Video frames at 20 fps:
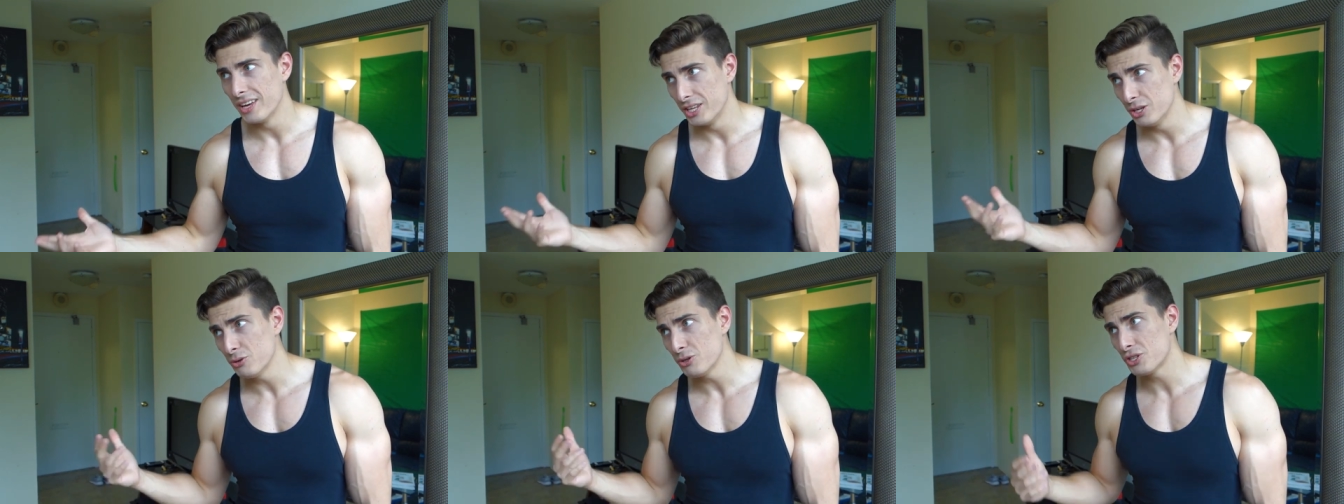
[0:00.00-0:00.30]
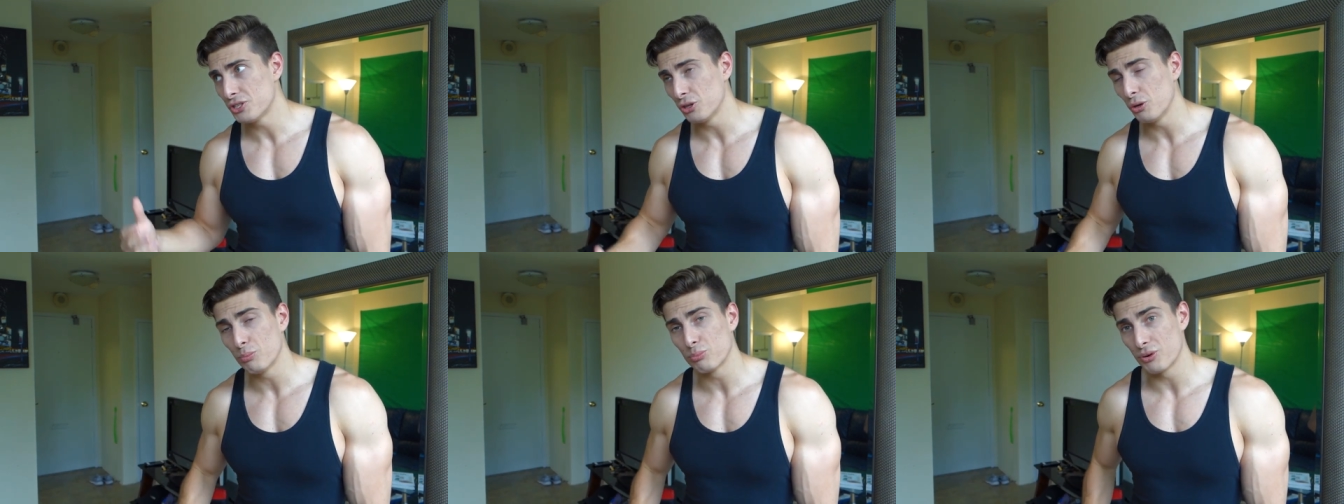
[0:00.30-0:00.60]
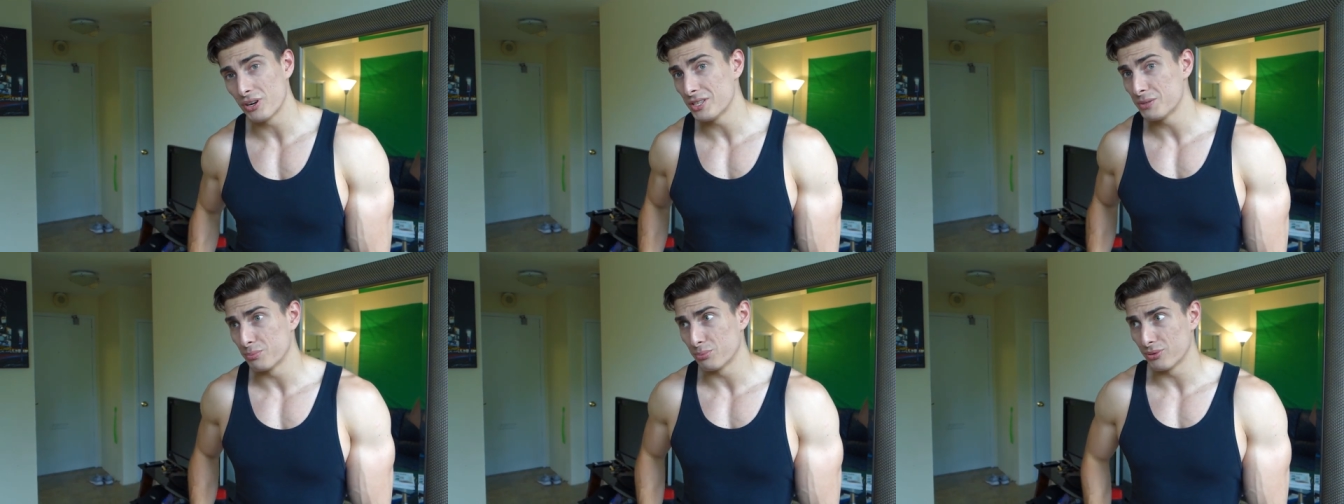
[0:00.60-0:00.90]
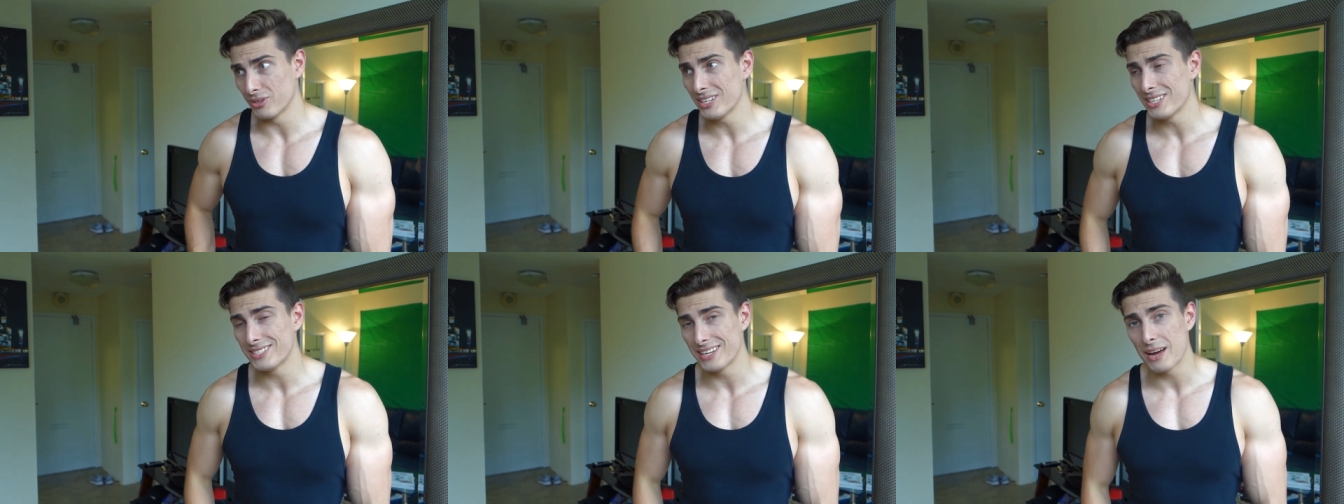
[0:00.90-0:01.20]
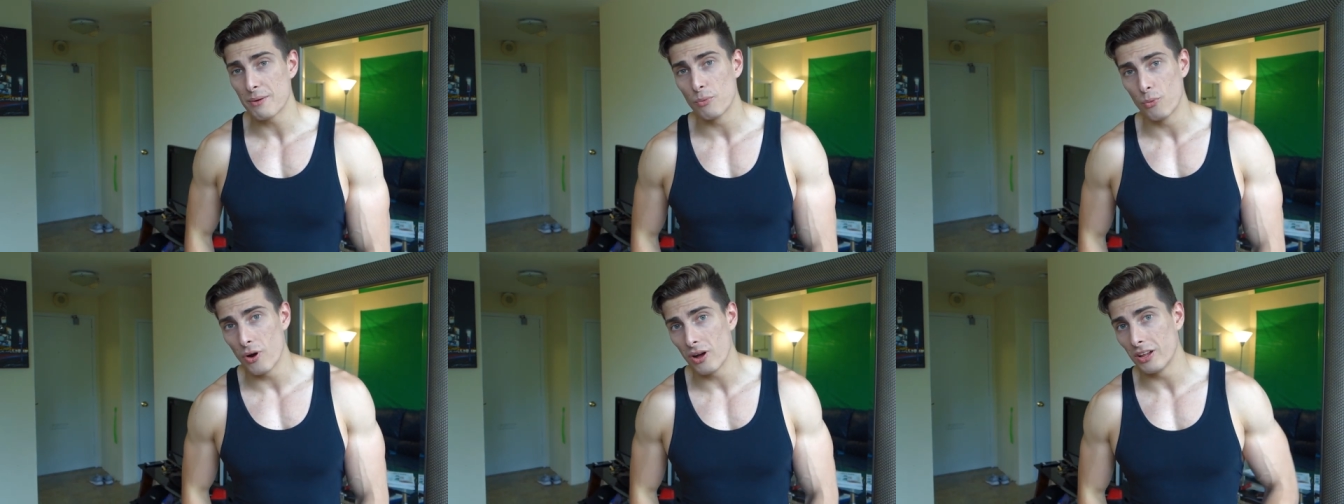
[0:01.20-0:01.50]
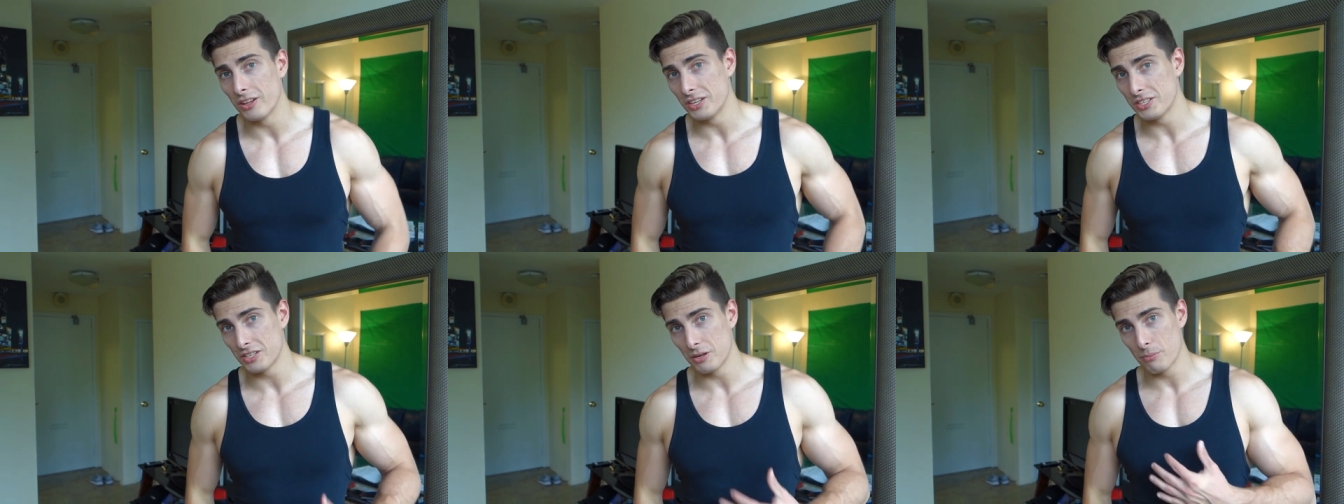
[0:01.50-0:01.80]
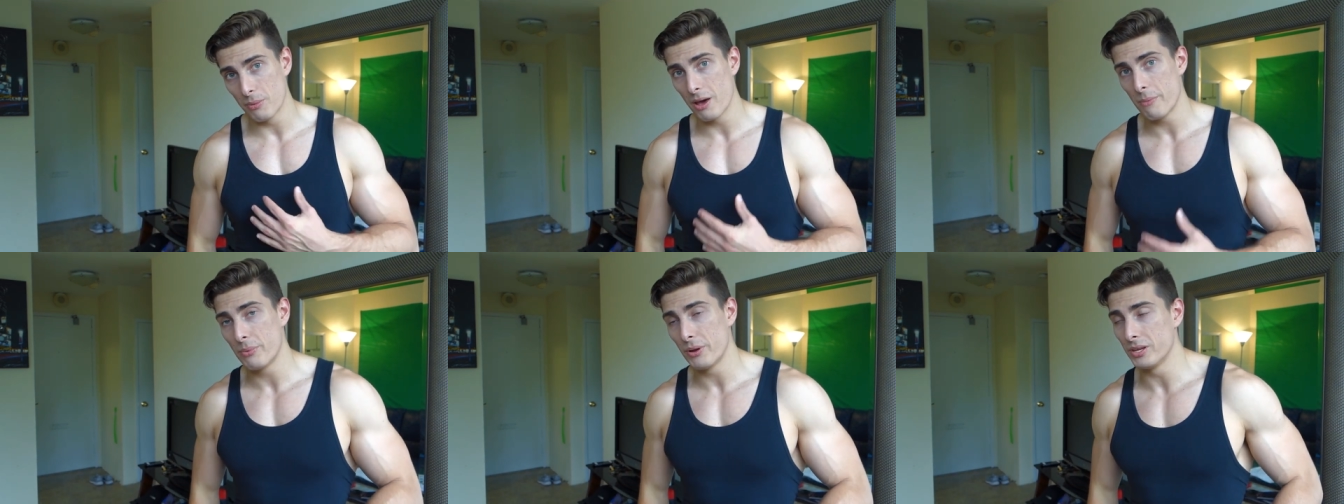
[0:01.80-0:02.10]
you would still place pretty damn well, at least in
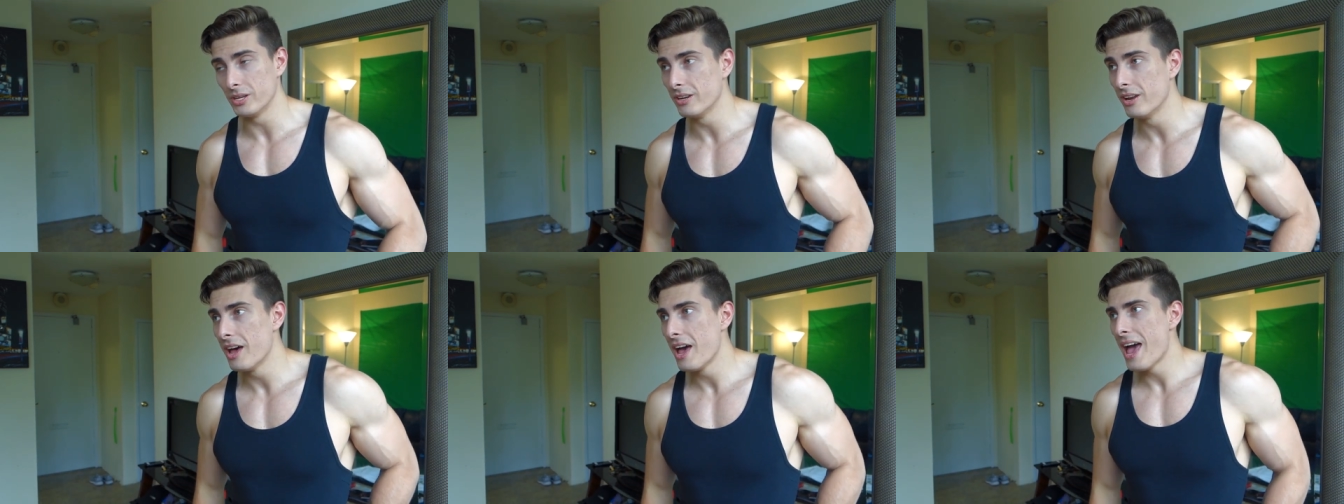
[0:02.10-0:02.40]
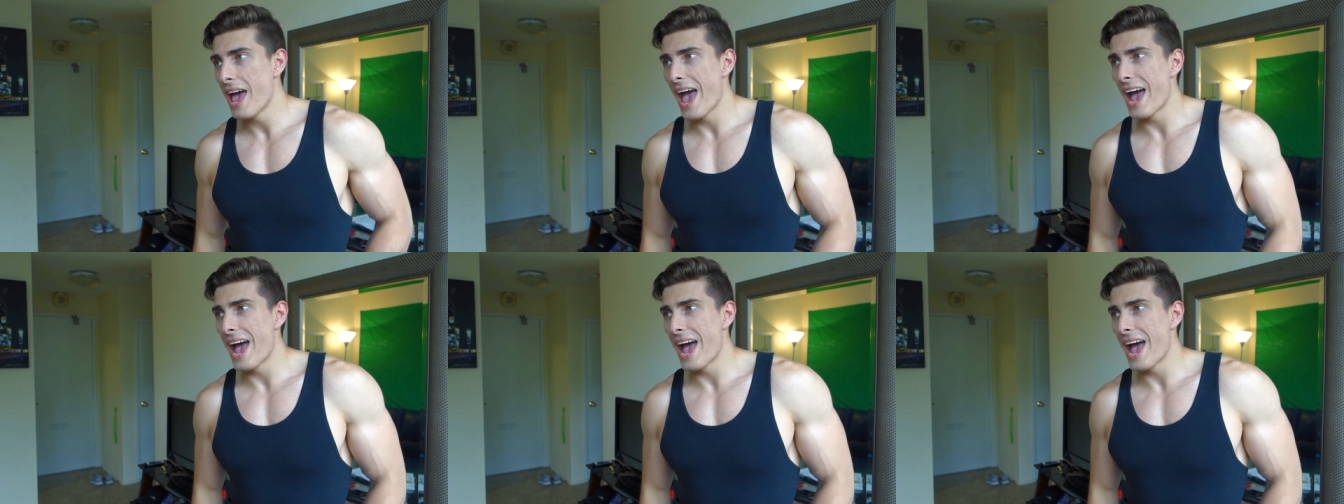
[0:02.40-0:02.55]
my opinion.